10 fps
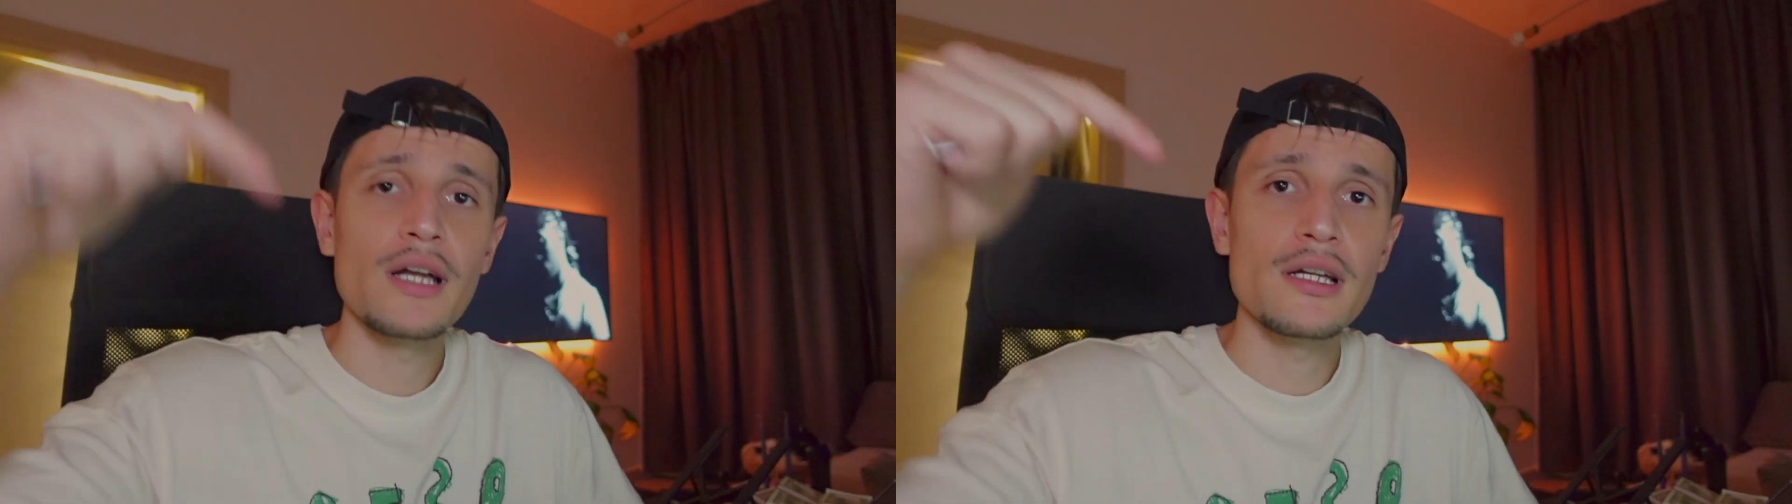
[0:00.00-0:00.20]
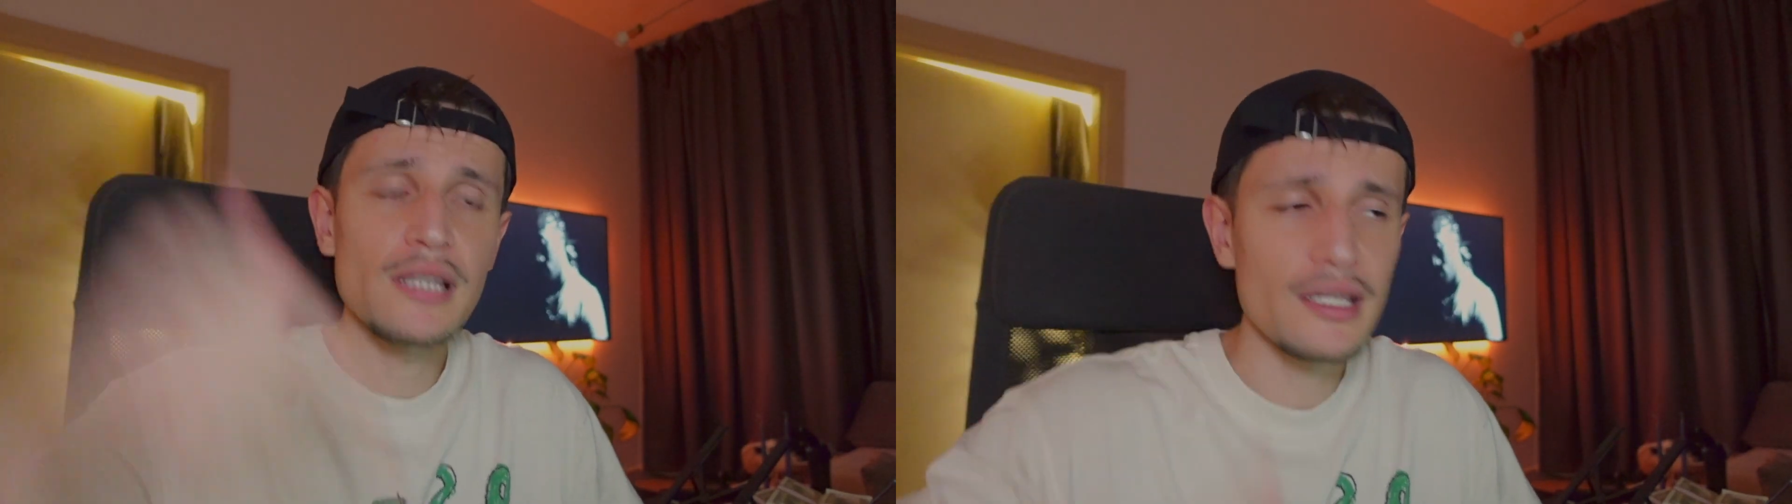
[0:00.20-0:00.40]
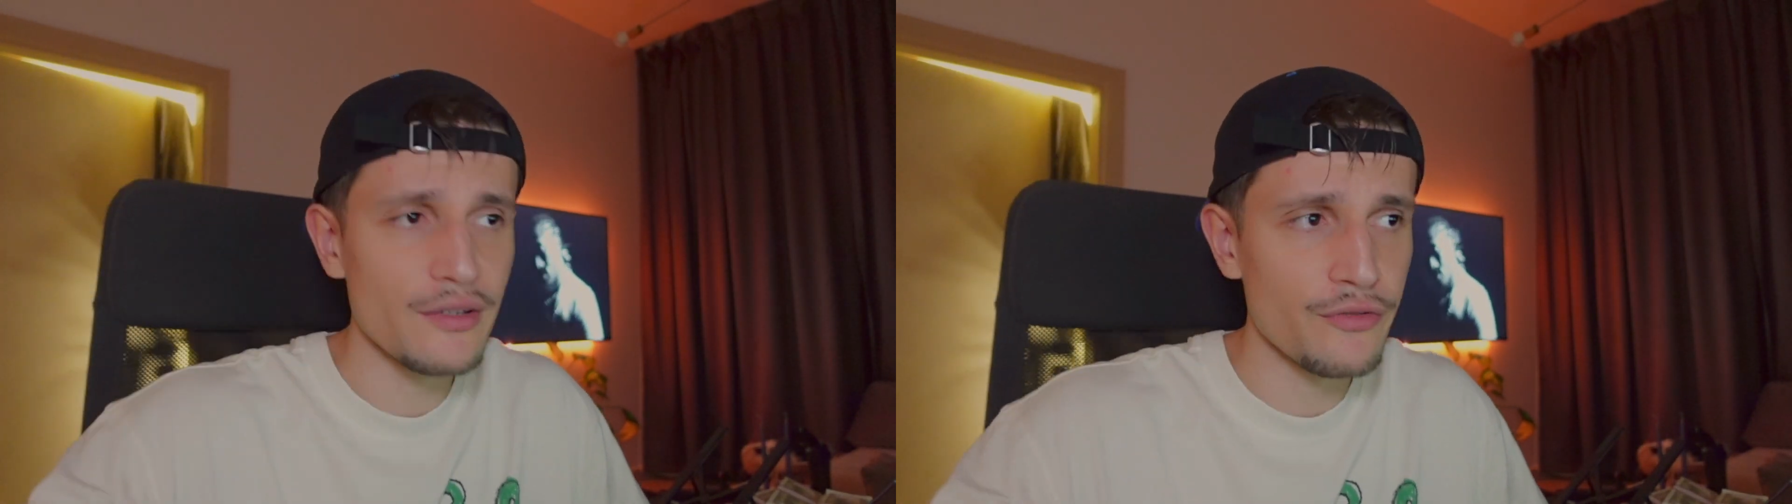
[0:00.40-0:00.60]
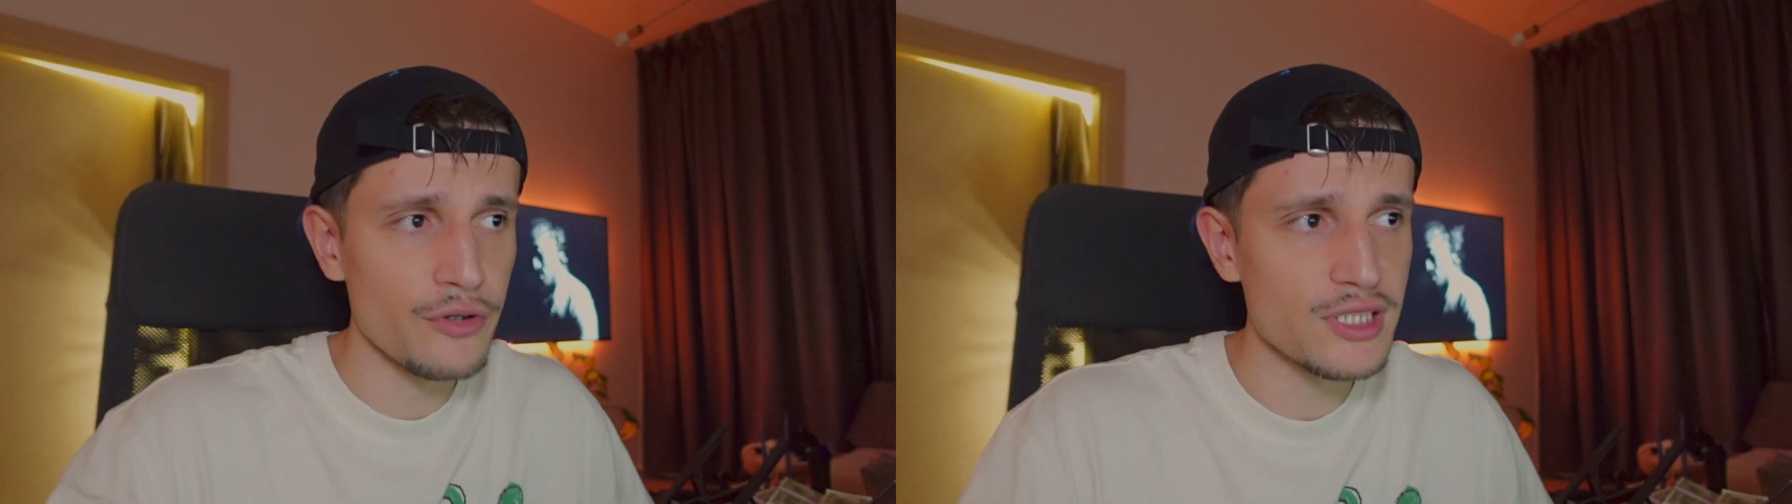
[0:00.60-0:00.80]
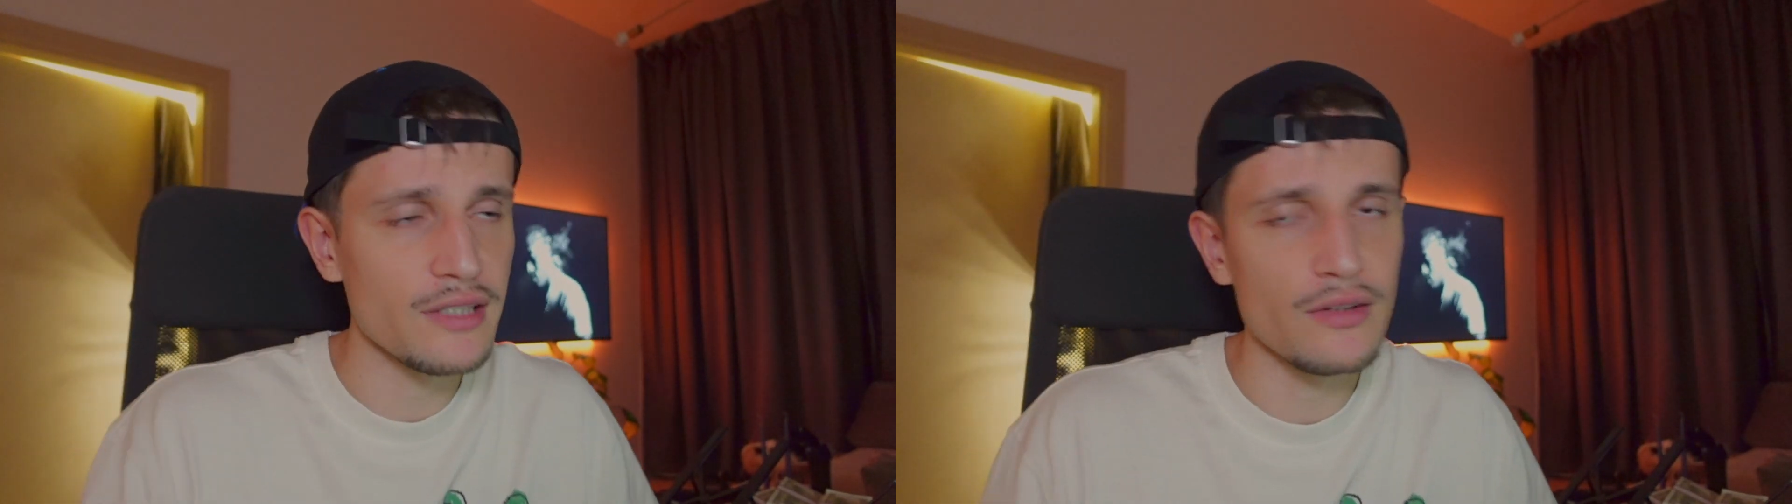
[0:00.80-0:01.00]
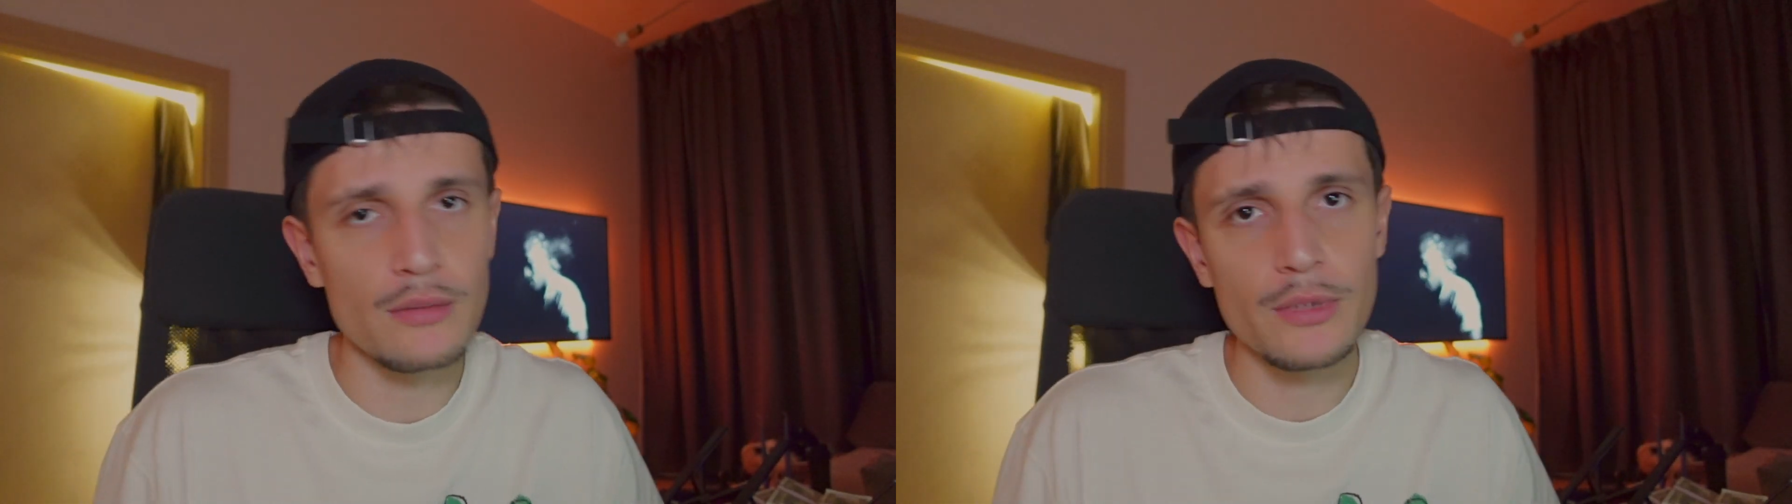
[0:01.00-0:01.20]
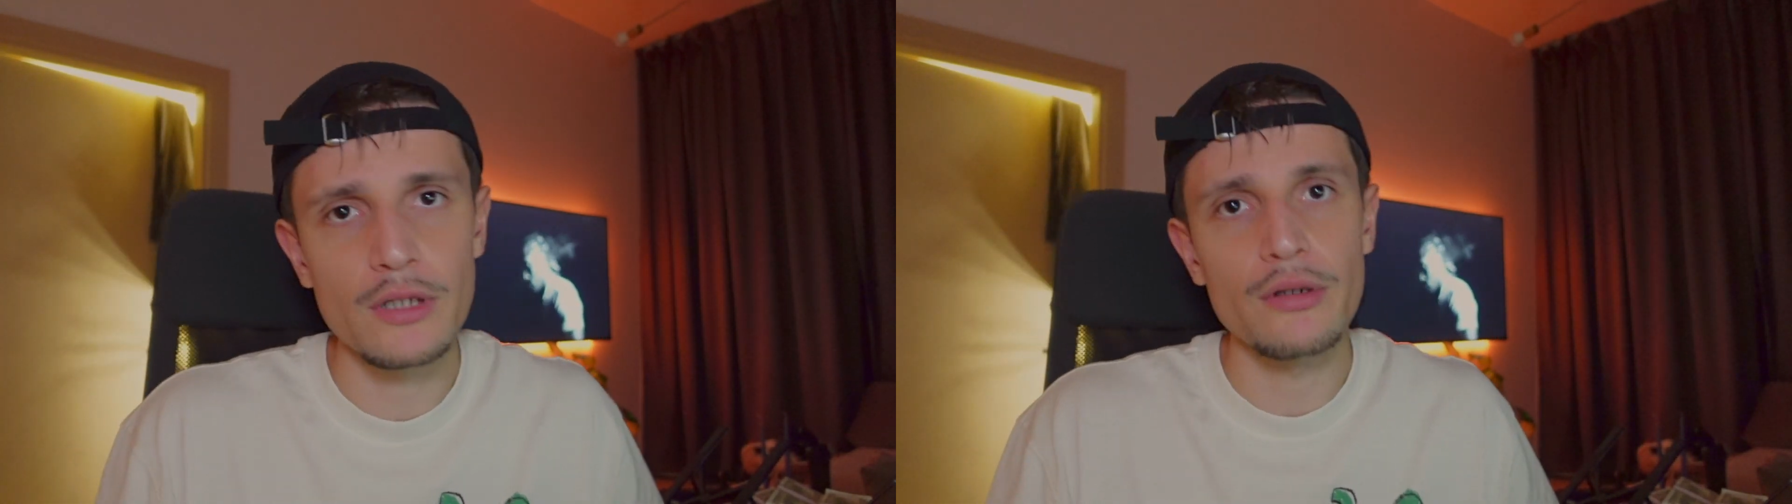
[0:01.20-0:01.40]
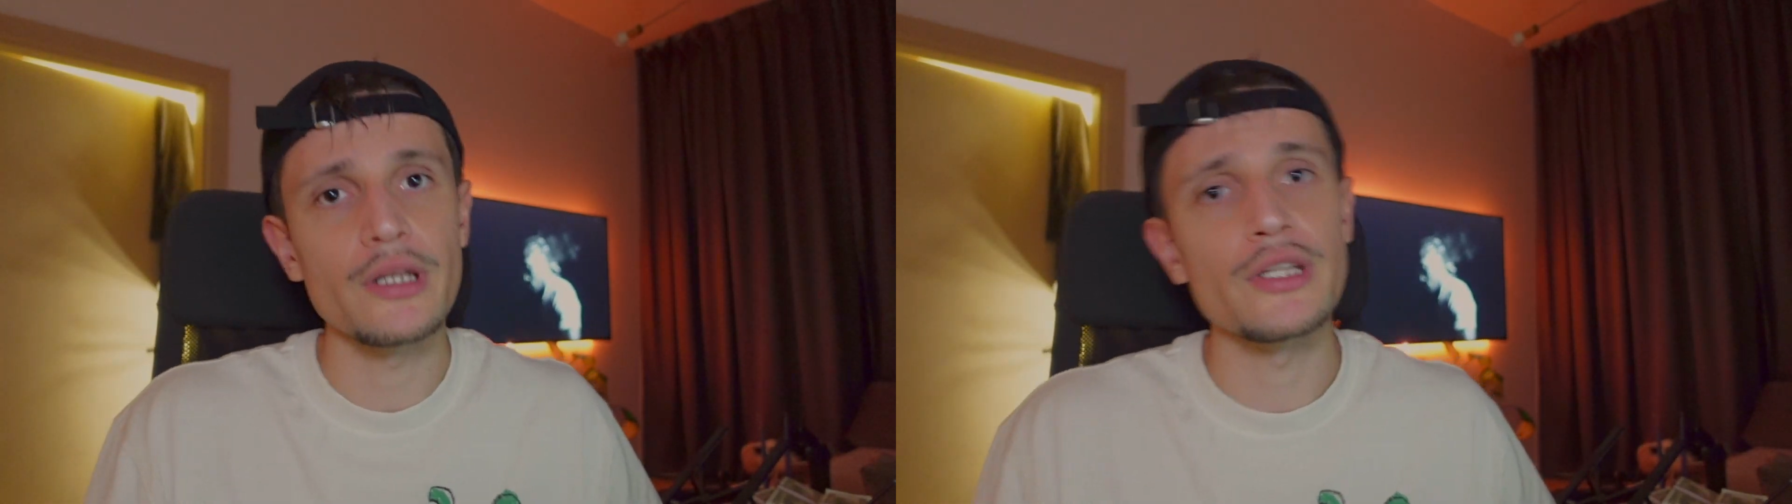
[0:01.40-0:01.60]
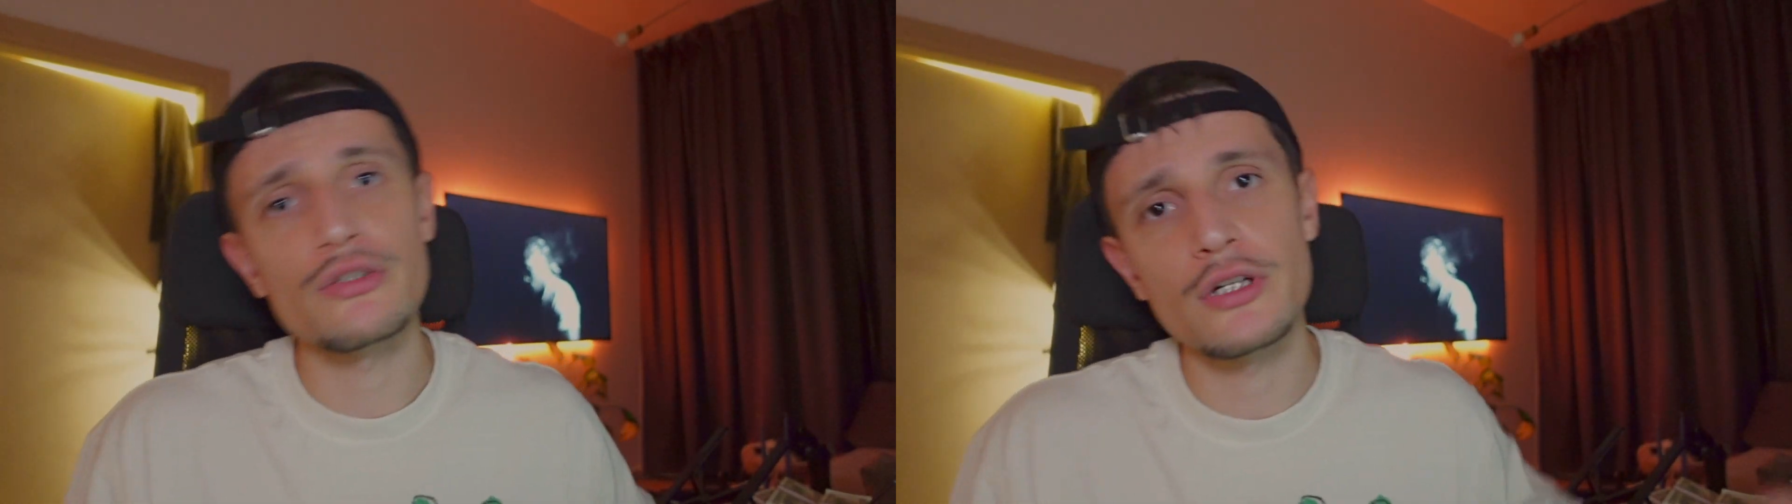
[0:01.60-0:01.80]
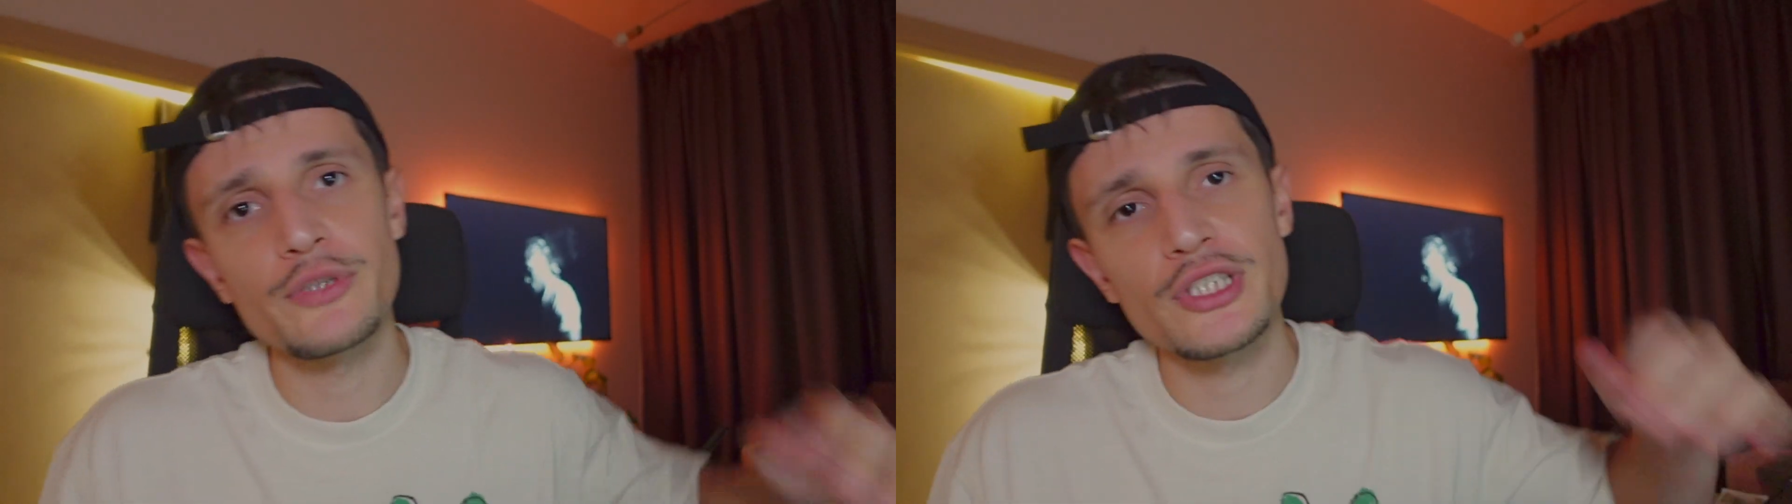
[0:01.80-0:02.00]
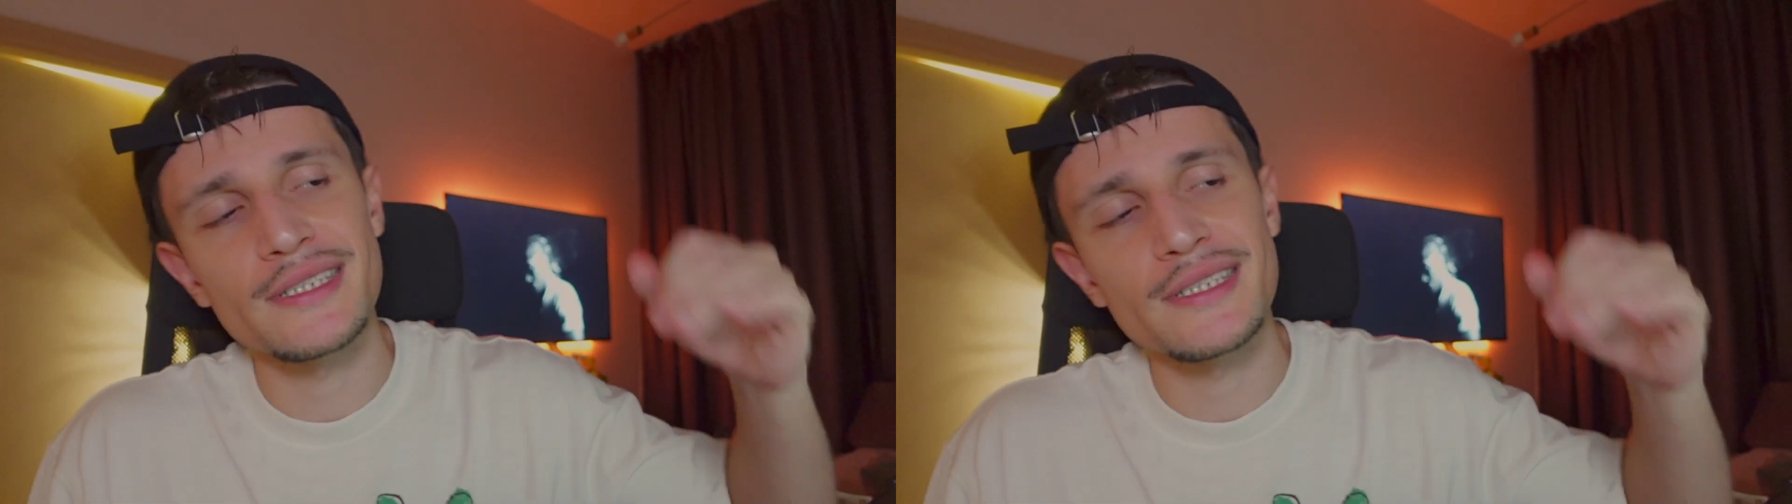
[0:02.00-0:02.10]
click the first link down below in the description